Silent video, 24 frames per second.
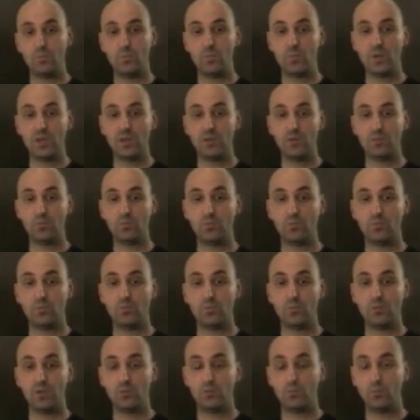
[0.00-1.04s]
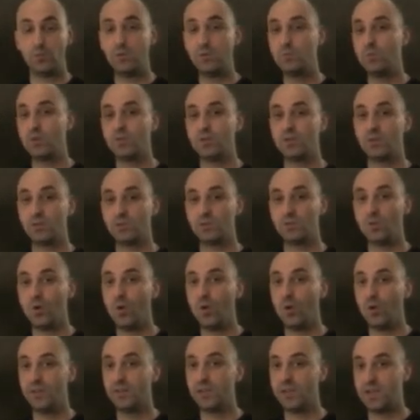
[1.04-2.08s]
we remodeled
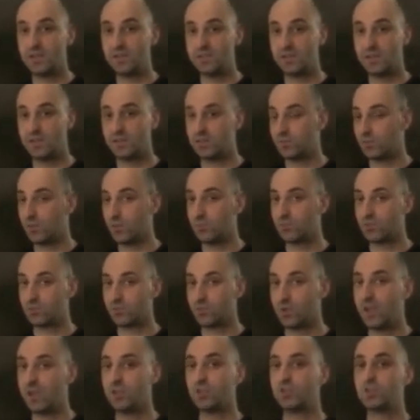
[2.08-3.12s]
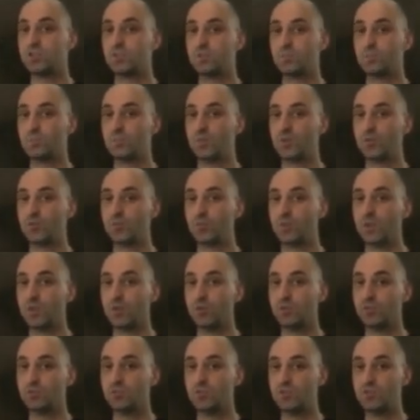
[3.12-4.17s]
all the assets from scratch, but we
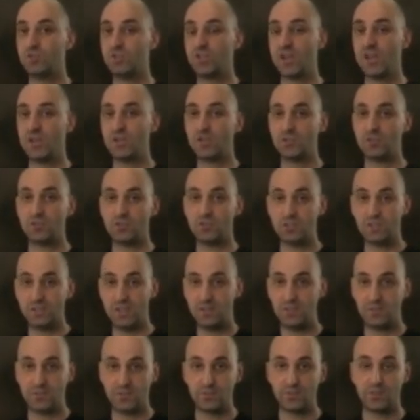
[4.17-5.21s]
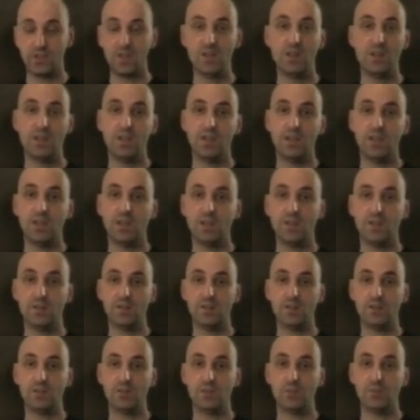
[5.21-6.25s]
also changed the set, and
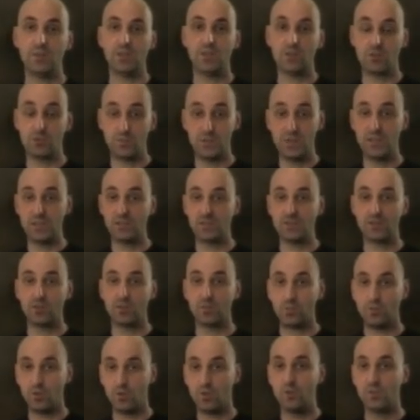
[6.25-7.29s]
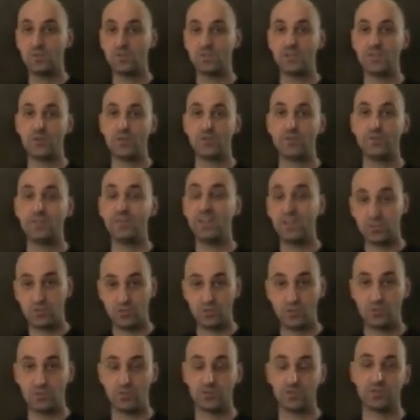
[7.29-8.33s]
we increased the whole set of
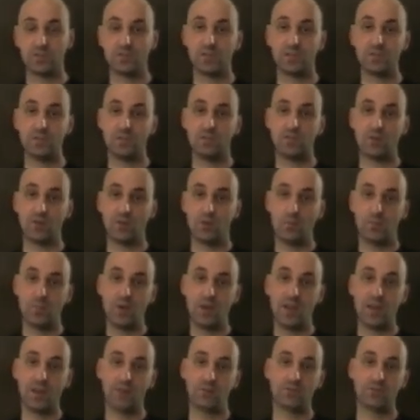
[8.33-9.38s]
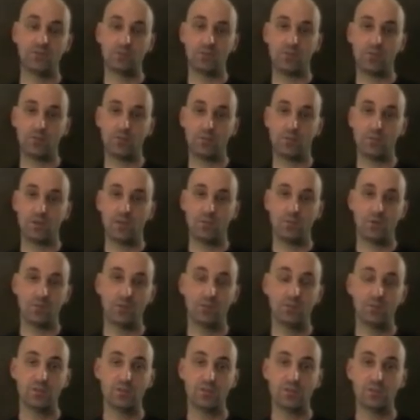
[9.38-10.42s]
textures that are applied to the 3D
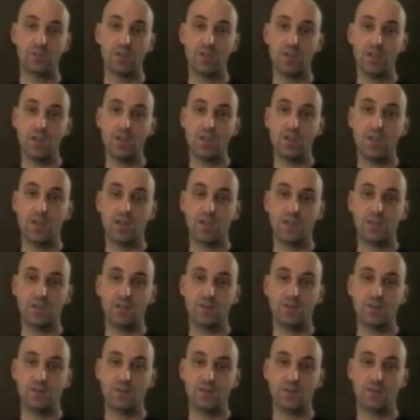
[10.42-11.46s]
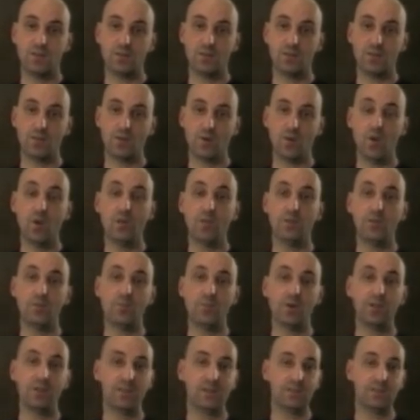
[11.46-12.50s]
models. And all the
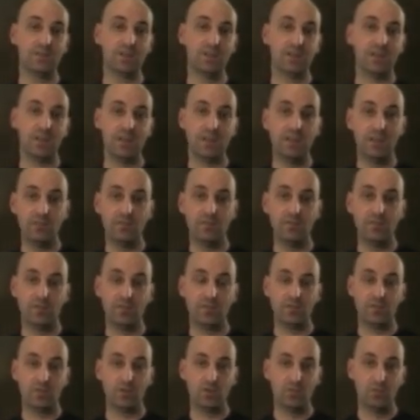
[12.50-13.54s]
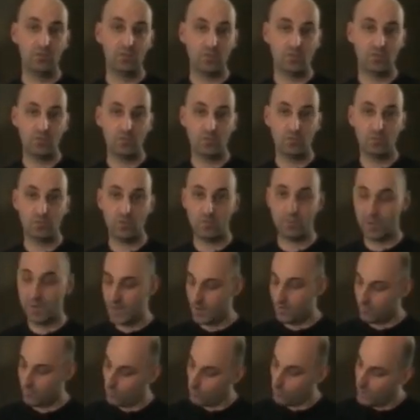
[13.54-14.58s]
models in EVE used to
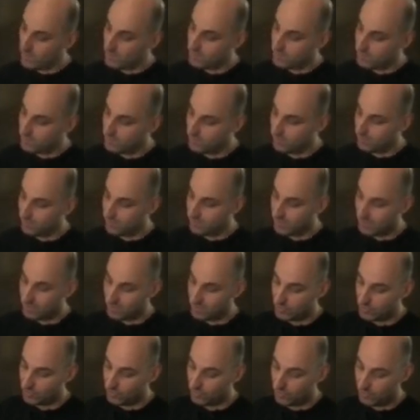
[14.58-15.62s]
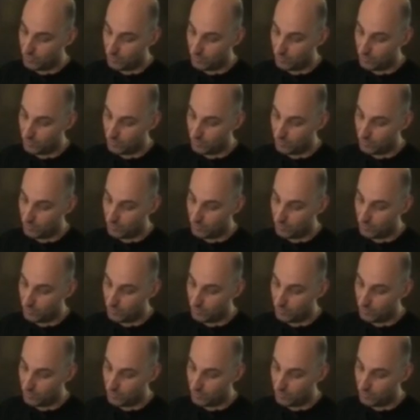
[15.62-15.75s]
have one single texture,